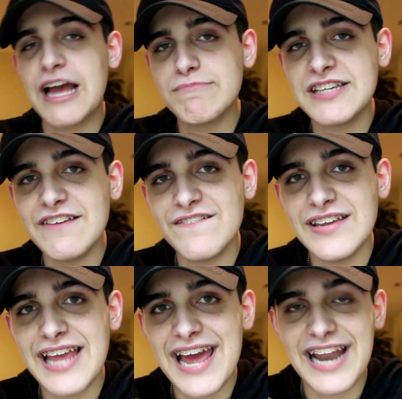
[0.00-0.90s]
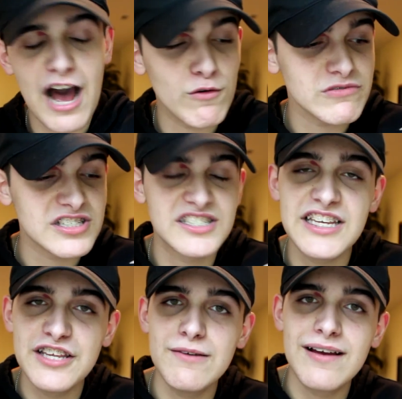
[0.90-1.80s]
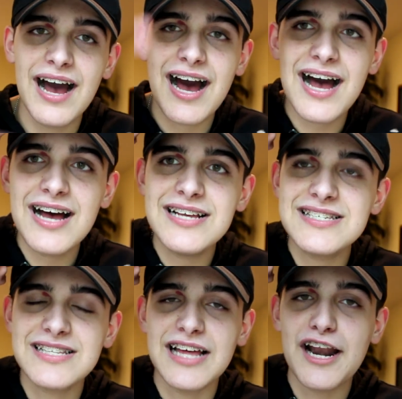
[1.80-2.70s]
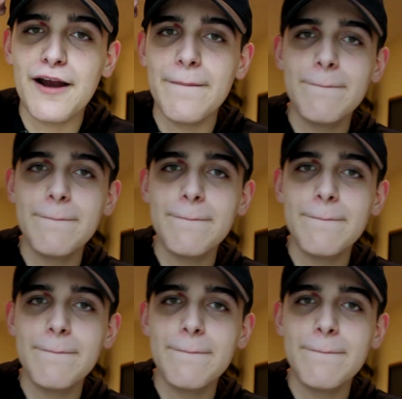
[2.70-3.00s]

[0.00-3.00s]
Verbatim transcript: Cap TV, and I will see you guys later.